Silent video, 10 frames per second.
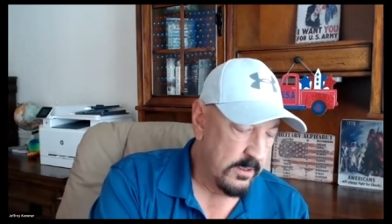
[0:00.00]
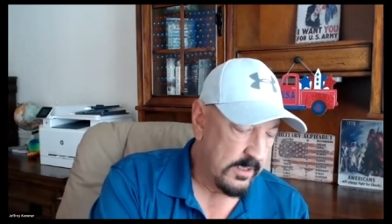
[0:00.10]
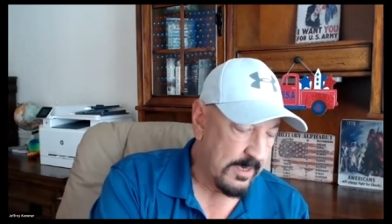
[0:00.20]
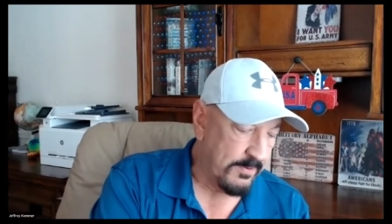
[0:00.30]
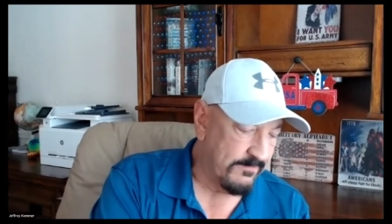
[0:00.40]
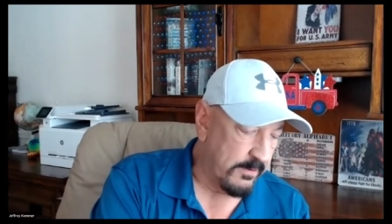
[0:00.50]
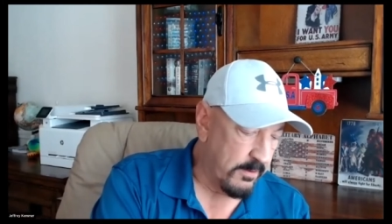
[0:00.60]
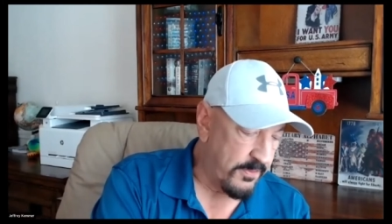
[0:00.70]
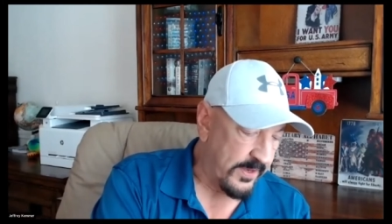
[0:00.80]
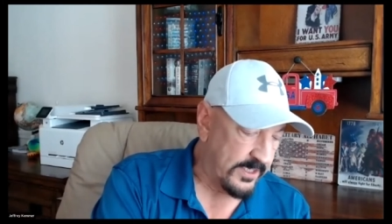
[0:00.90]
couple of other
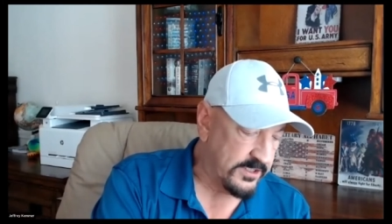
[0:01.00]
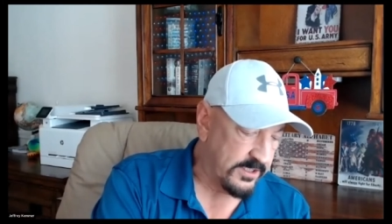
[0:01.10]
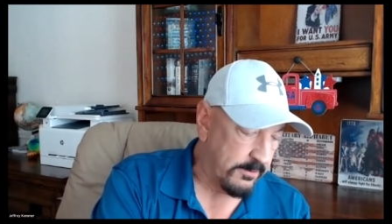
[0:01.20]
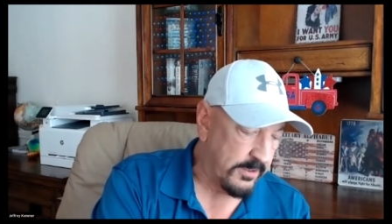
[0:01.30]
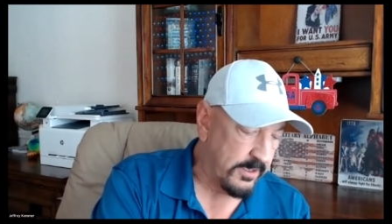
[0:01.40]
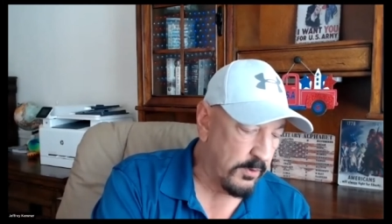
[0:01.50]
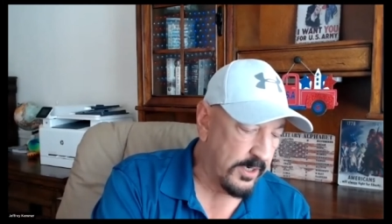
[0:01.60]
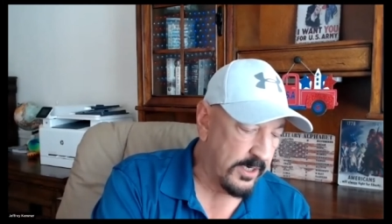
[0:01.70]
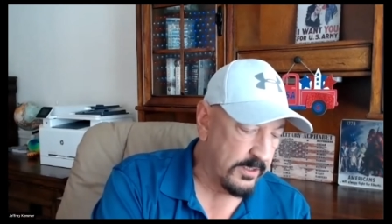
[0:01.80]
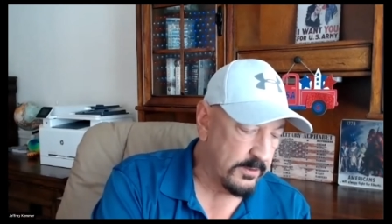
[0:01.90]
things here, and then we're
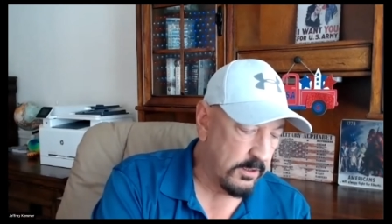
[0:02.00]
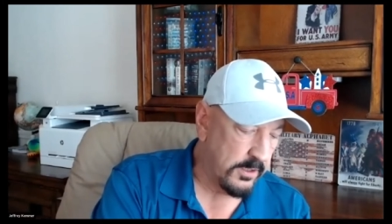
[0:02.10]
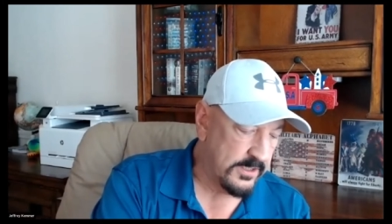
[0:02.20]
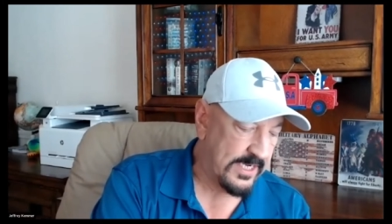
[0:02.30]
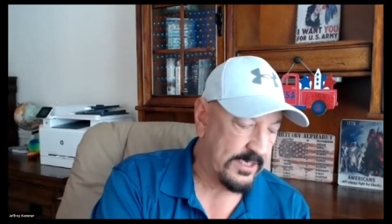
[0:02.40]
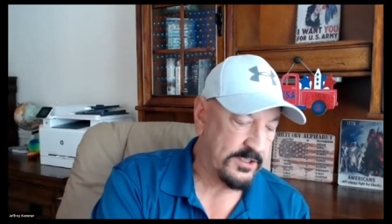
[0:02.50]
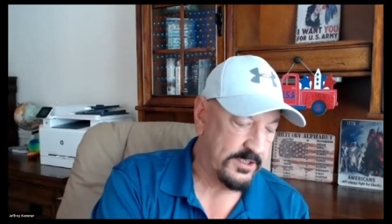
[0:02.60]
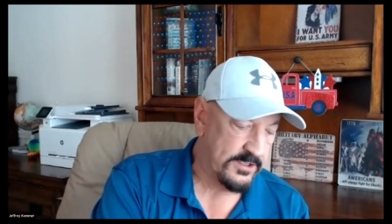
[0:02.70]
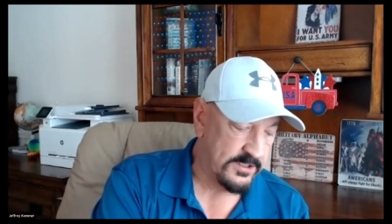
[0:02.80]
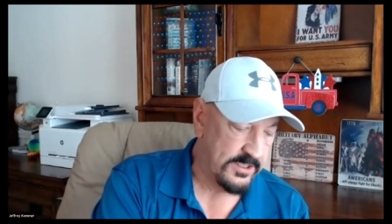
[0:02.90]
going to go to
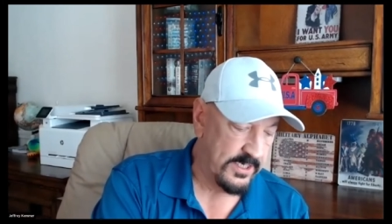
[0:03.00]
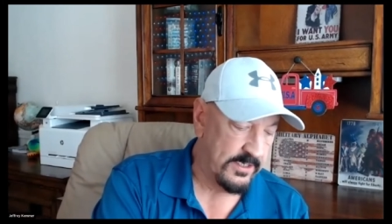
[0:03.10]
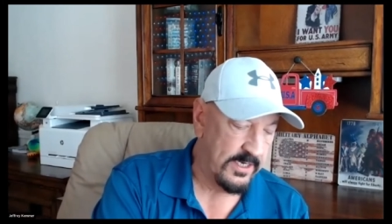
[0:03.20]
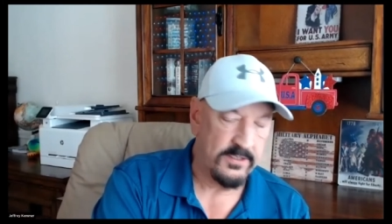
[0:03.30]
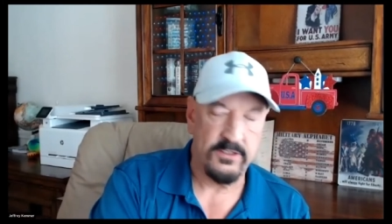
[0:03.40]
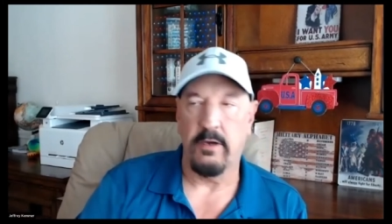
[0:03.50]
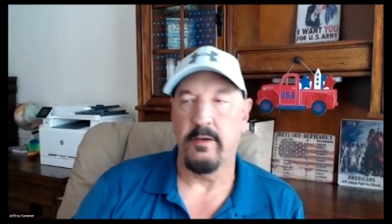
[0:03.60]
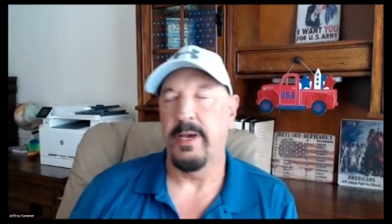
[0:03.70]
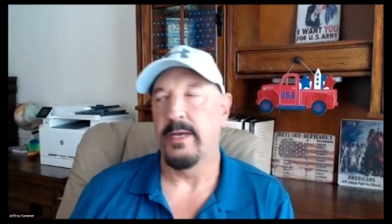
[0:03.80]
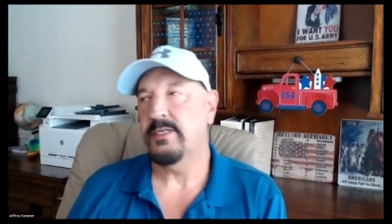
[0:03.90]
Texas and talk
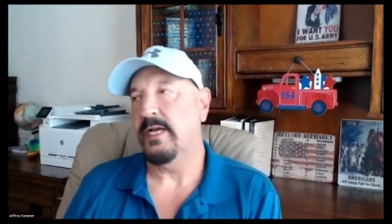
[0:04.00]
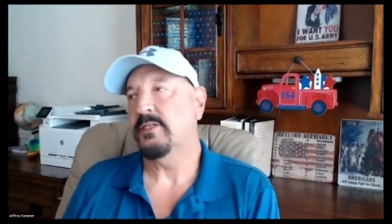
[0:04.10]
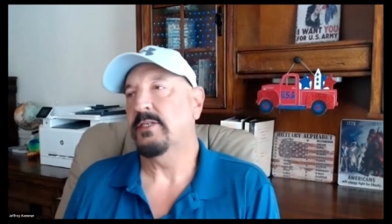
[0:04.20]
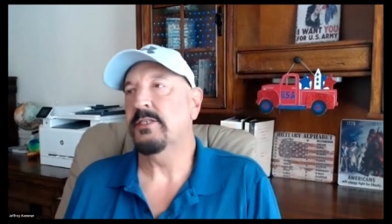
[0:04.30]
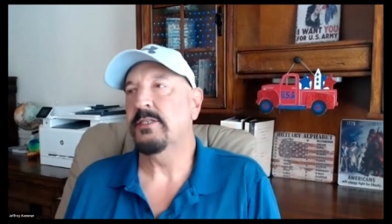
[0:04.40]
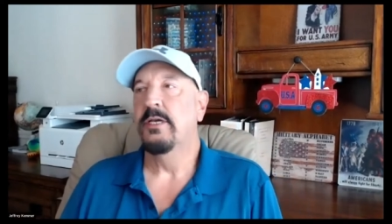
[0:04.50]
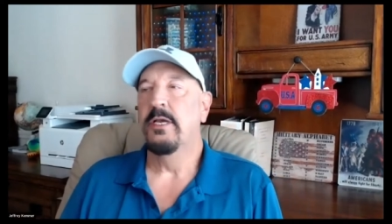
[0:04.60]
about Texas.